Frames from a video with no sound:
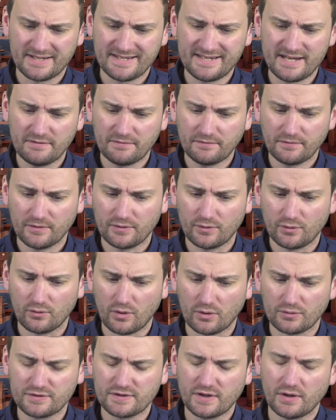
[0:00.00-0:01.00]
different or
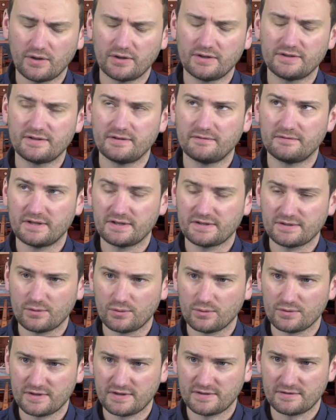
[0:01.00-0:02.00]
alternative
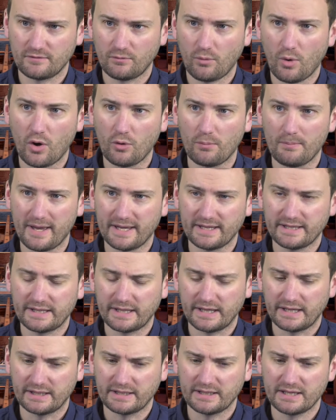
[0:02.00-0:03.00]
discourses of world
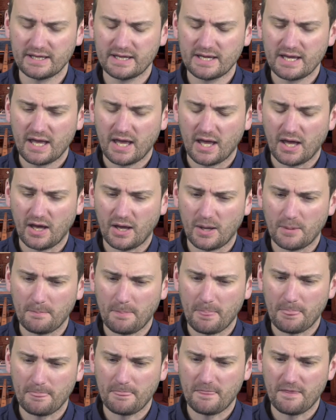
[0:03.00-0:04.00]
making
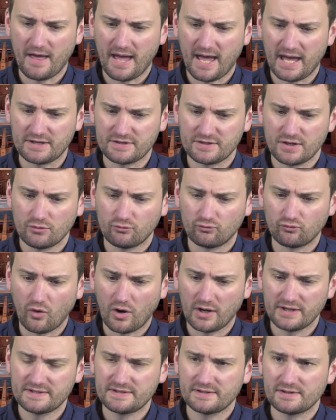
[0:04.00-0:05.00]
that
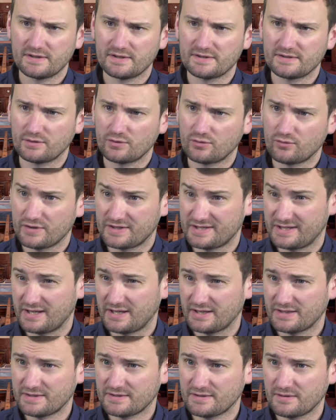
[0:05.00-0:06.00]
writers and
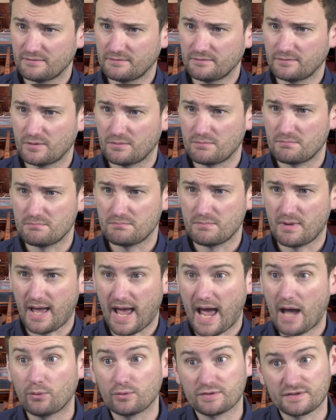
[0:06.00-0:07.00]
critics from
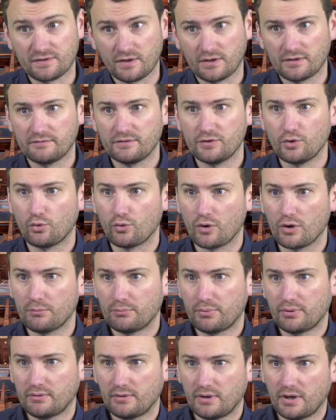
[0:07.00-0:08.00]
outside of
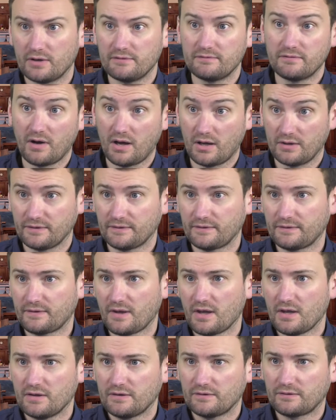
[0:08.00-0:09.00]
Europe advance.
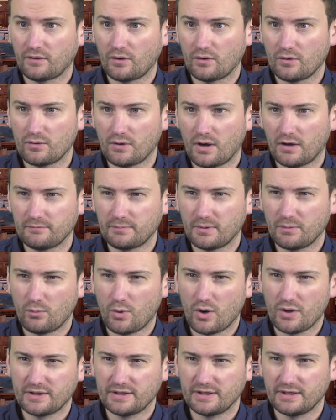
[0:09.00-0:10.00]
So I've been
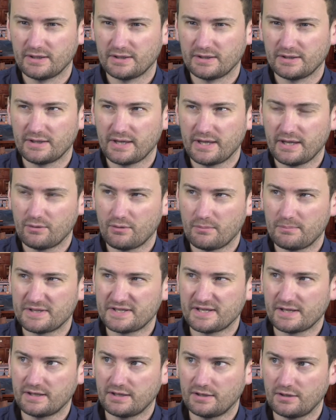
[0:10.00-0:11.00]
working here in
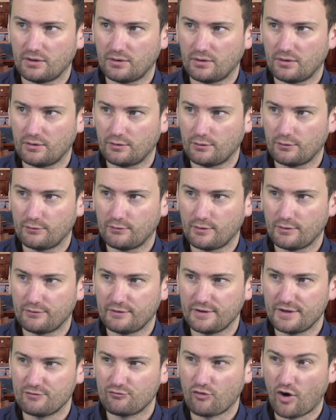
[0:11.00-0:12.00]
particular on
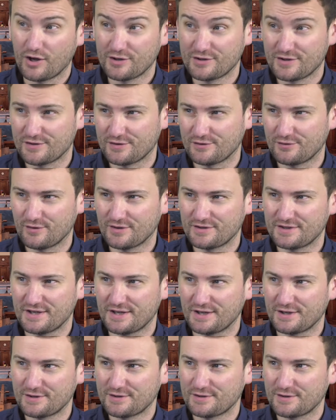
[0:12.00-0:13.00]
the writers and
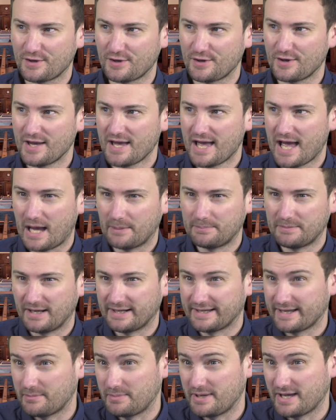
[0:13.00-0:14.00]
critics
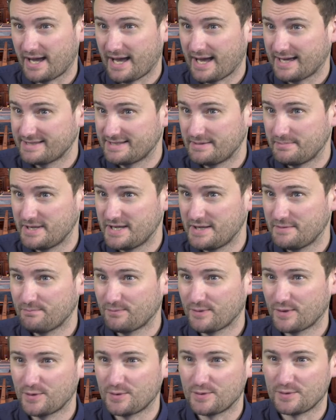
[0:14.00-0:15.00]
Abdelkebir Khatibi,
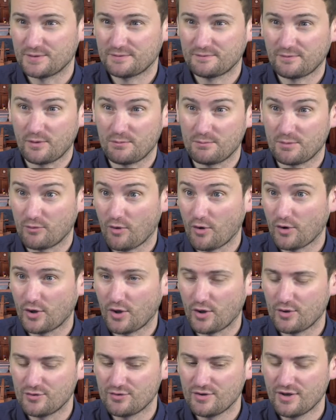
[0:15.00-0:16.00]
who's from
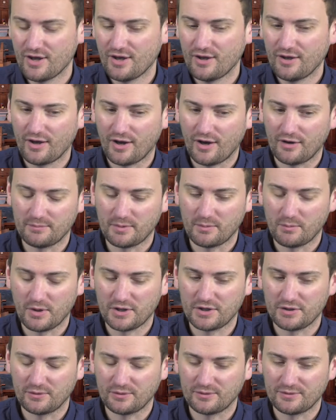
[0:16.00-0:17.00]
Morocco. I've been
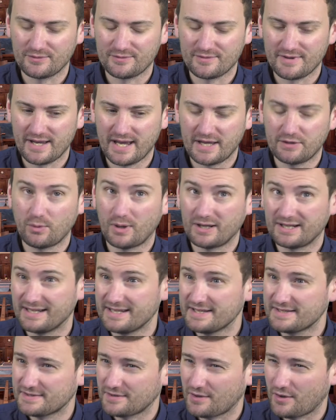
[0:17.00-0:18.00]
working on Edouard
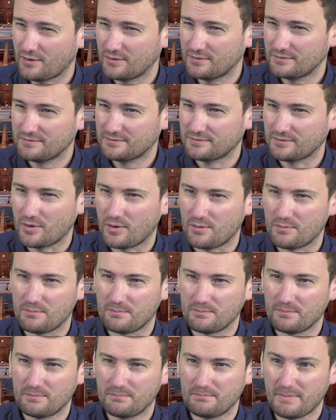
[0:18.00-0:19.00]
Glissant
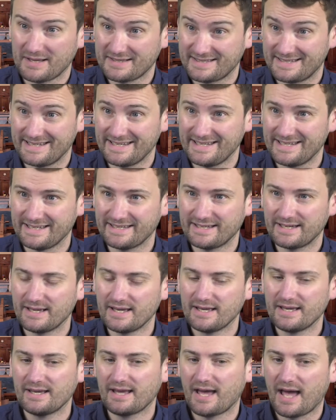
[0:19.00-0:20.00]
from Martinique,
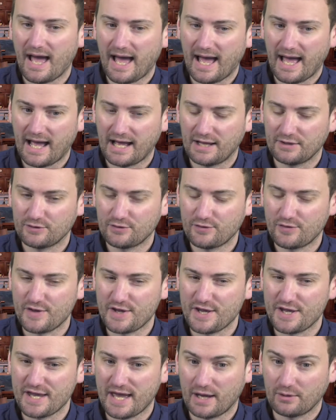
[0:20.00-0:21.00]
and
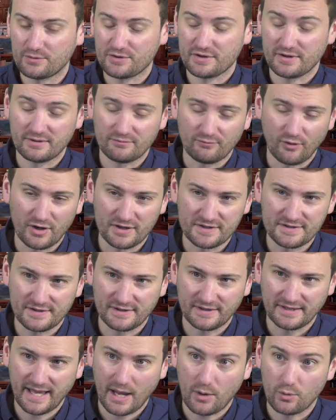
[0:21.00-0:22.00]
the Algerian
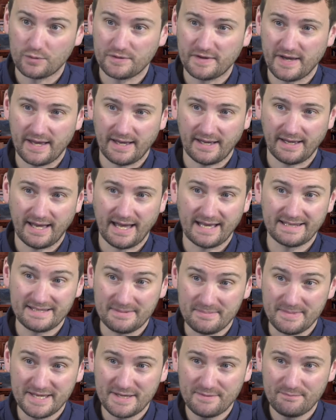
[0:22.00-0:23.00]
writer Gaouter
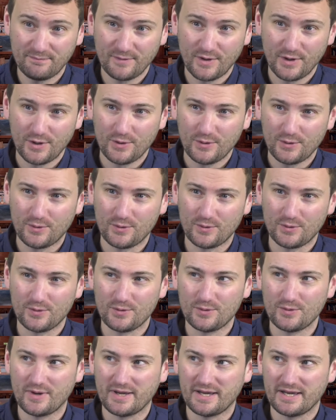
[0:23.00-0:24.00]
Hadhimi,
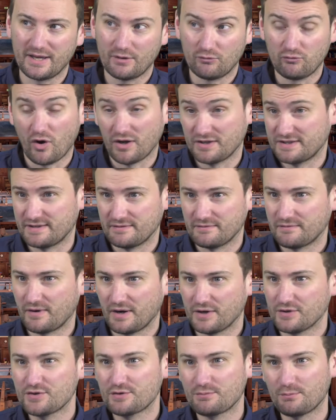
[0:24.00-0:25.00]
who writes in
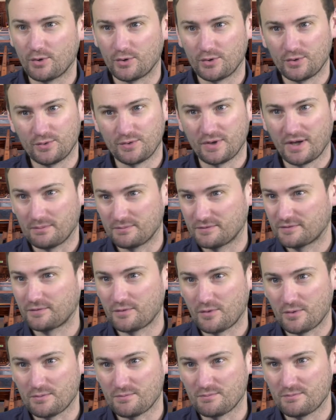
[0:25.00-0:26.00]
French but who comes
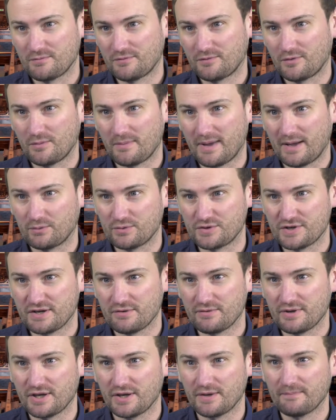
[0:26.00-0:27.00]
from
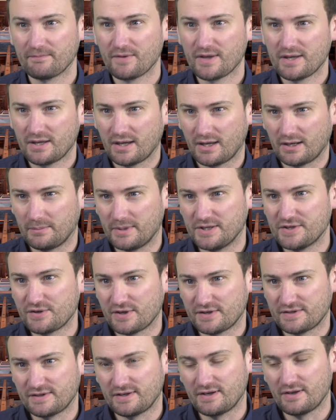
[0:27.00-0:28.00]
Algeria. And I'm
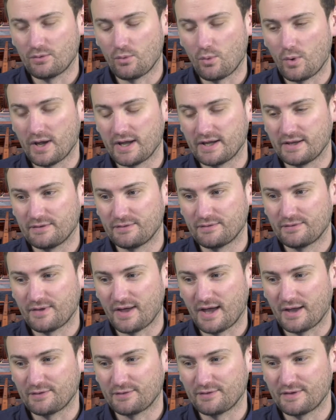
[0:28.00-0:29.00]
interested in the way
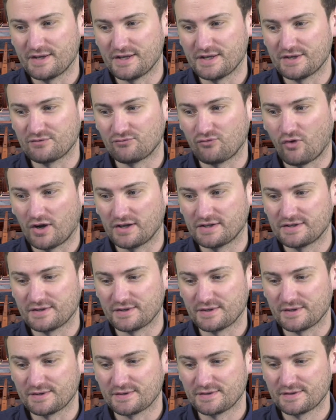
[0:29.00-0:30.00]
that these
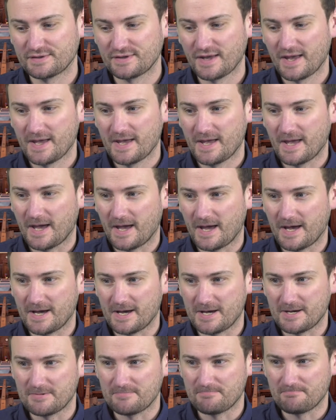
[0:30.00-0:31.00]
writers
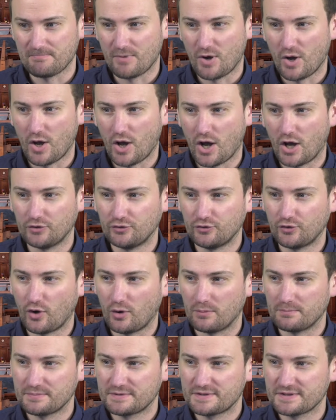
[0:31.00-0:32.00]

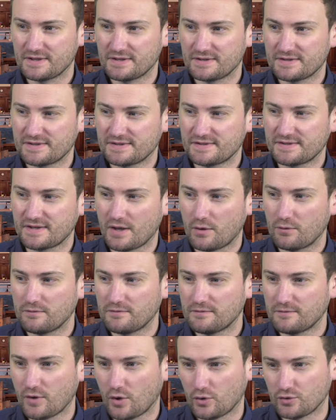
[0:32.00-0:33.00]
adopt
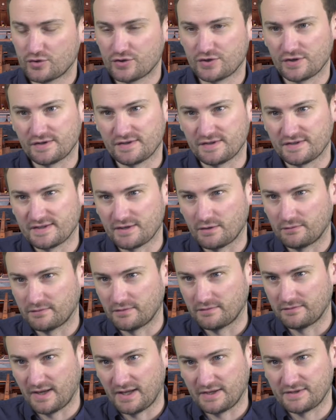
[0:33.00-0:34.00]
self-conscious and
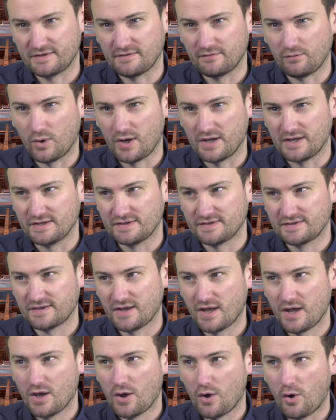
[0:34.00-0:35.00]
self-reflexive ways
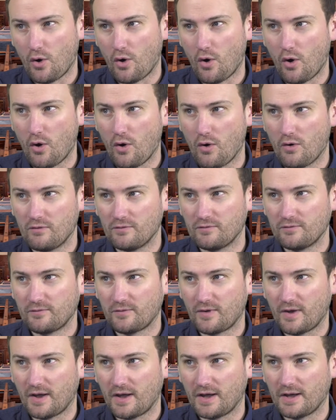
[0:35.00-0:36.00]

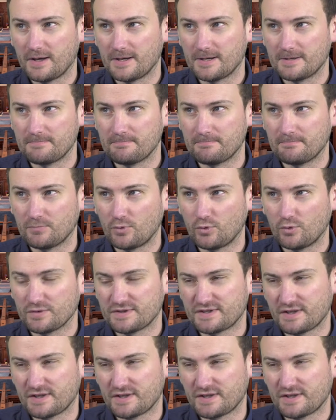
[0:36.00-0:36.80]
of or